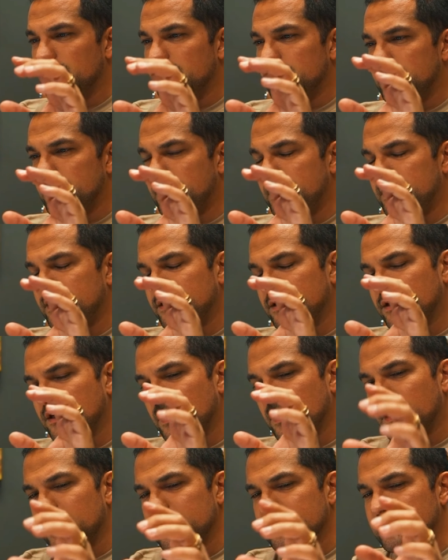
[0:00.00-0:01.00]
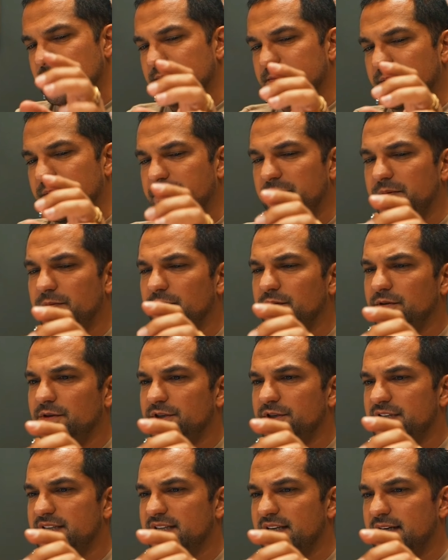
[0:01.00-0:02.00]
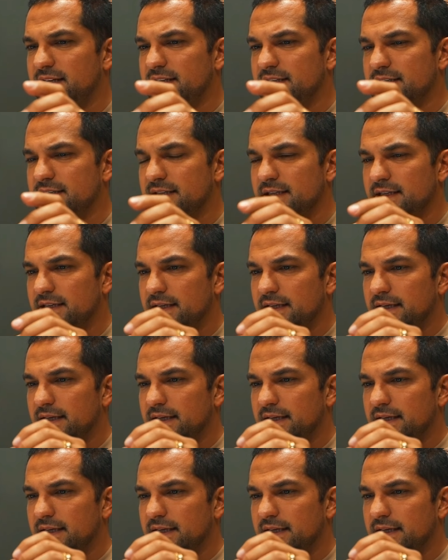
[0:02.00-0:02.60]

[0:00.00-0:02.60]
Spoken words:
the concept that people don't understand is